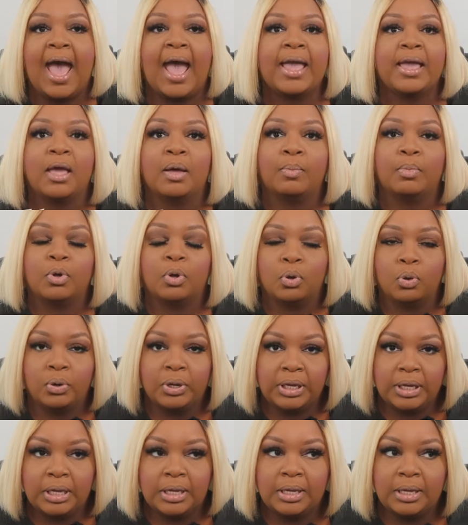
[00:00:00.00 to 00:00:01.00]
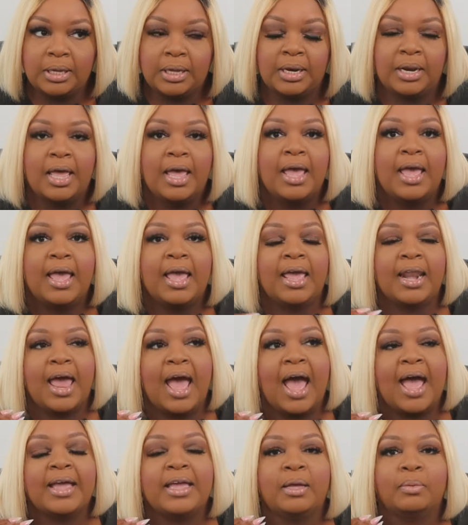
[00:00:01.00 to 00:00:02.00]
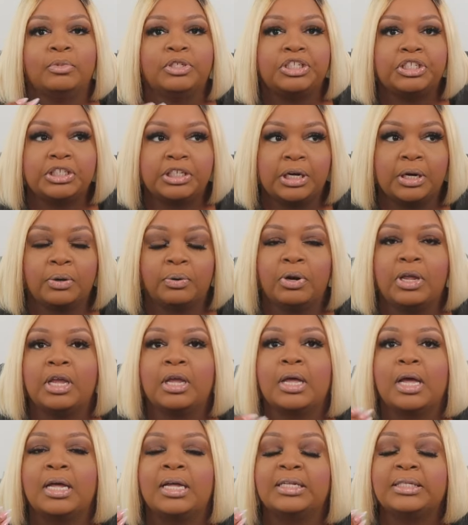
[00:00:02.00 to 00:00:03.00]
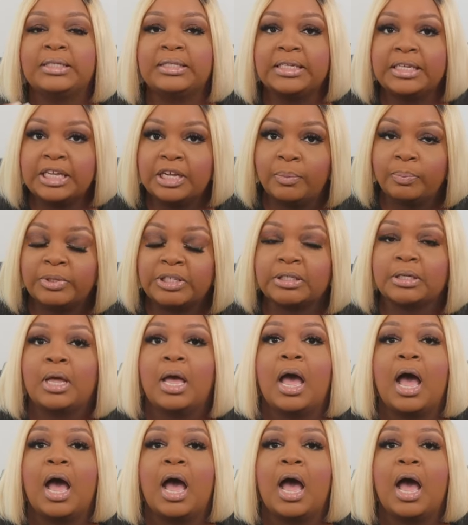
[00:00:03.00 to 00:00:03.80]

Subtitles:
I am going in and I am sharing tips,